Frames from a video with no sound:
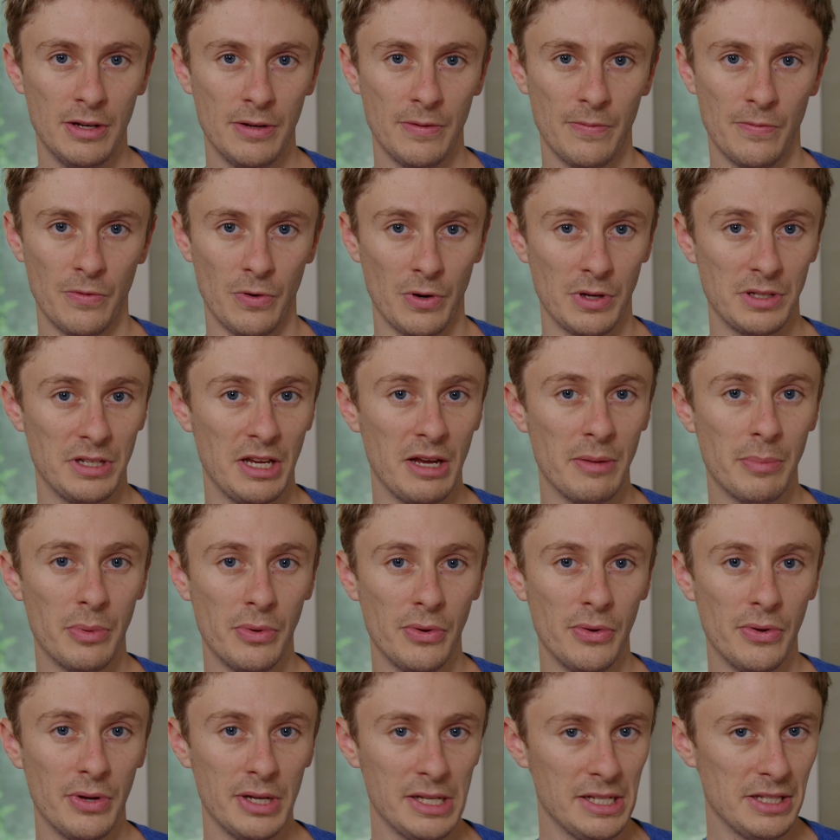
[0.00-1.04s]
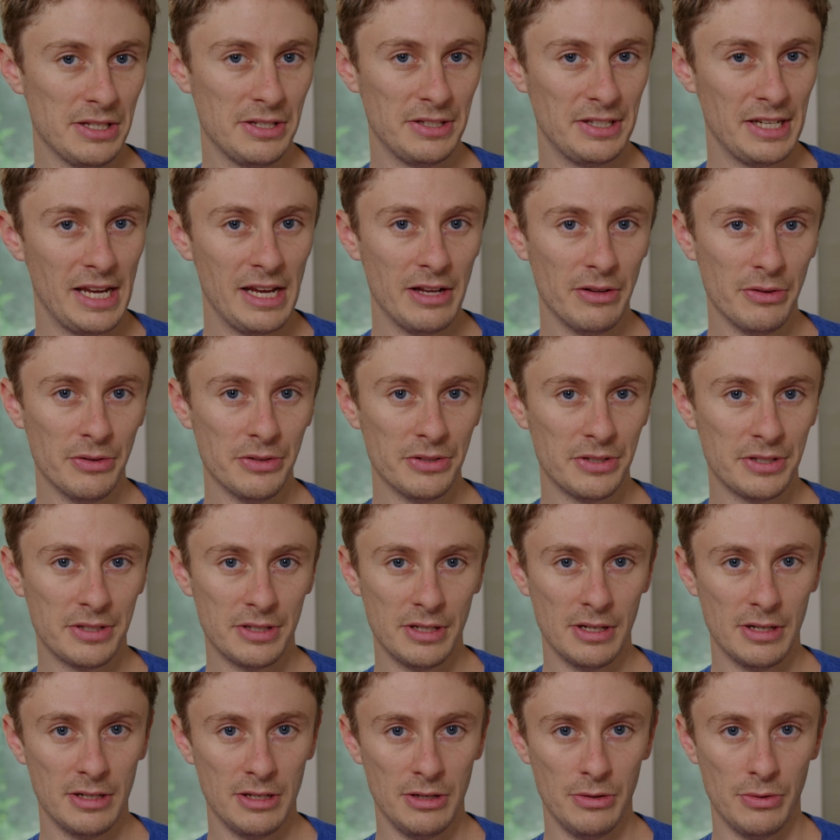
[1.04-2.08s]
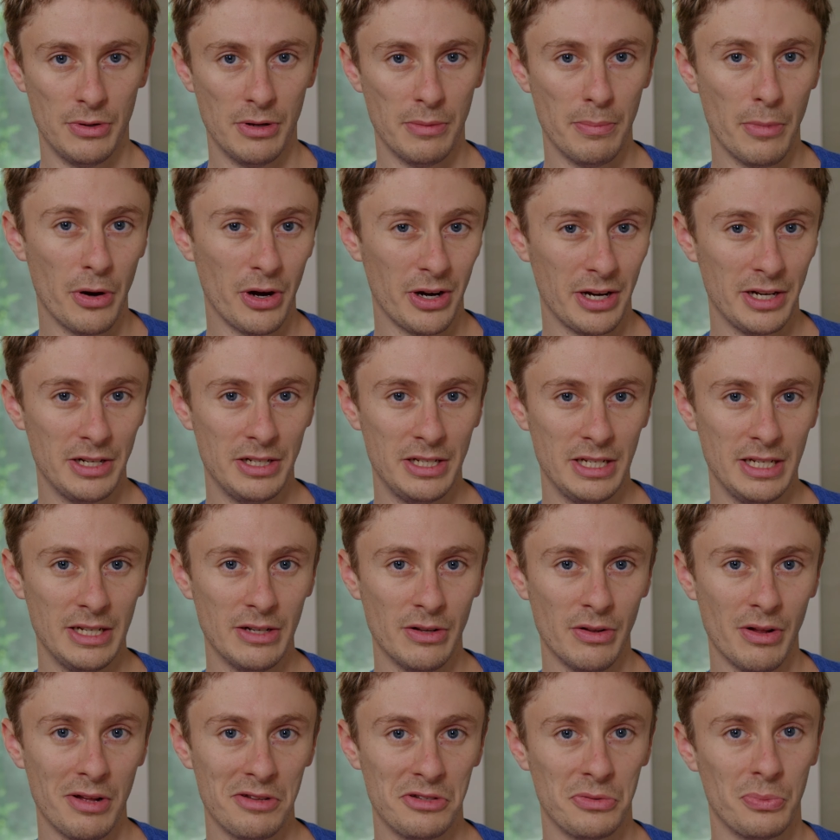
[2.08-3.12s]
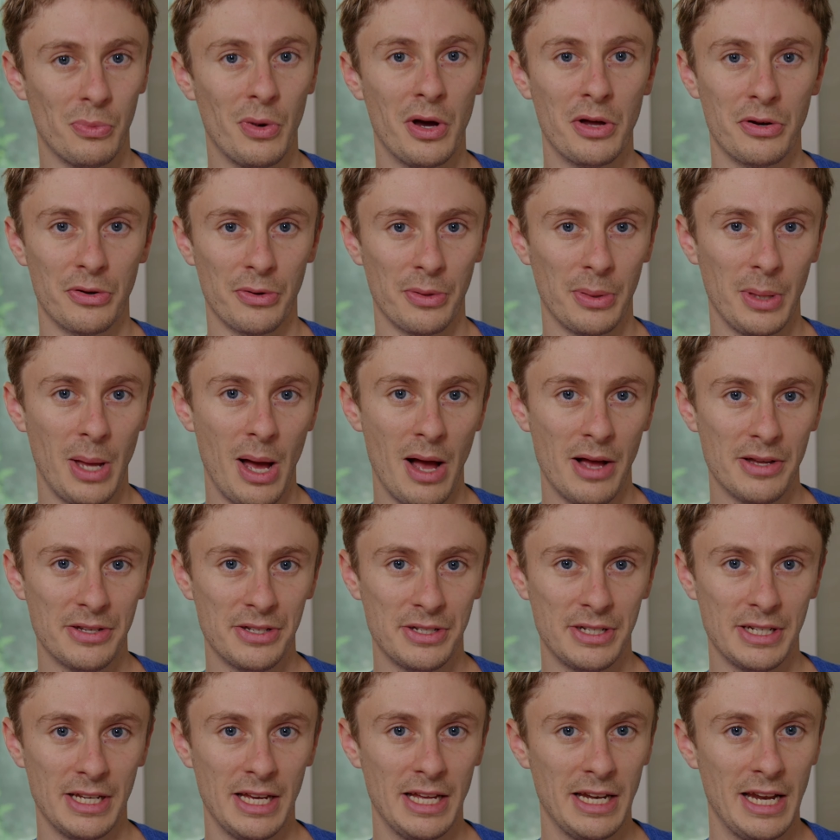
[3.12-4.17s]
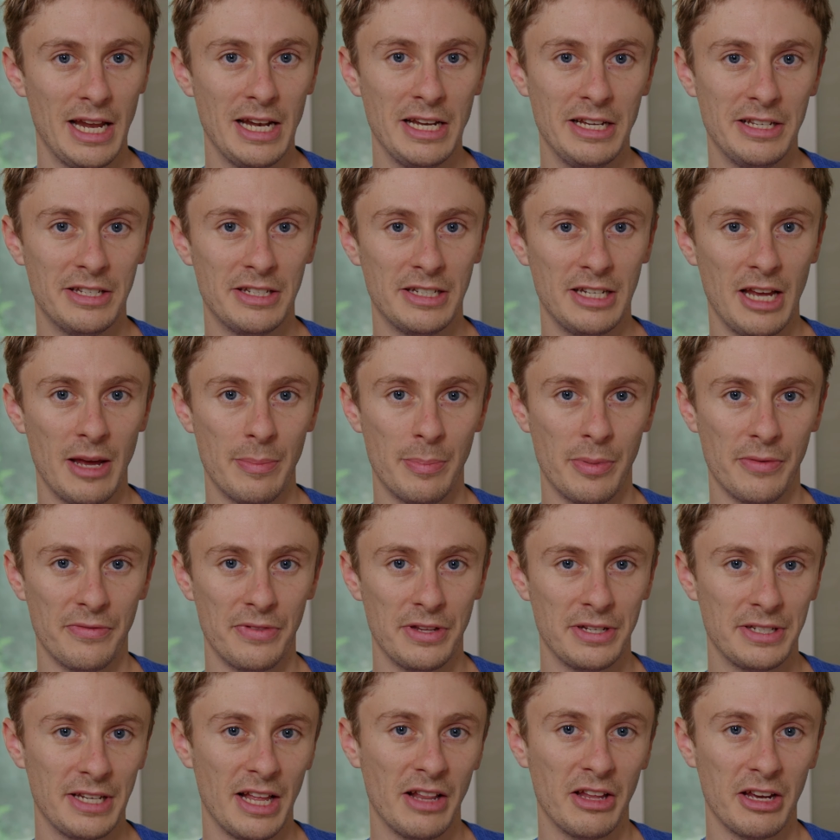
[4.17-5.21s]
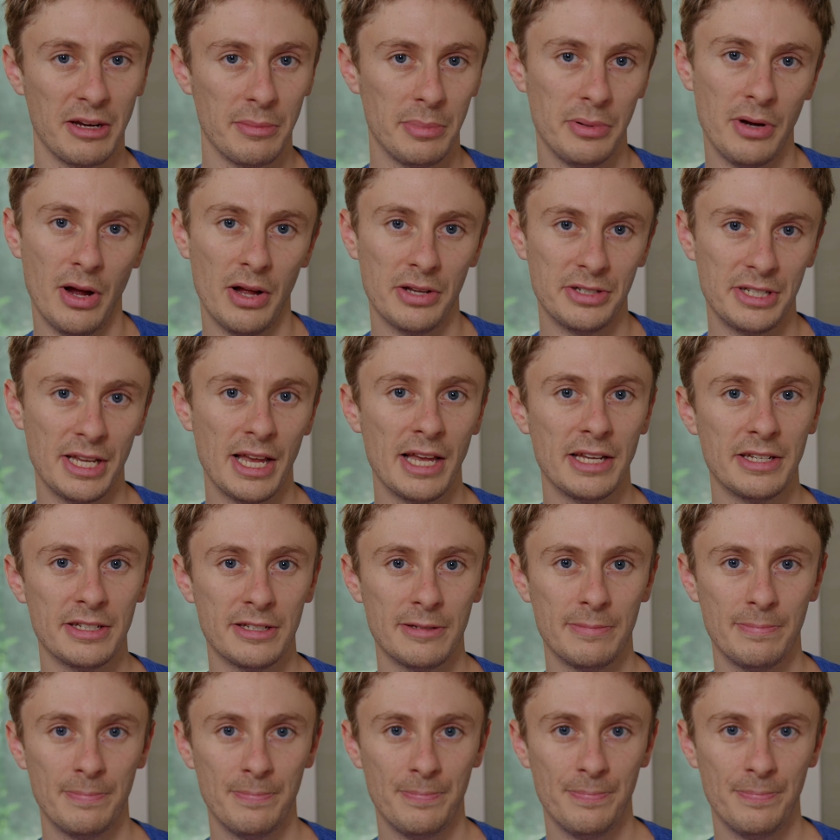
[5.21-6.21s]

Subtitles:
For example, in sales, you could mark a deal as won or lost at any step of the selling process.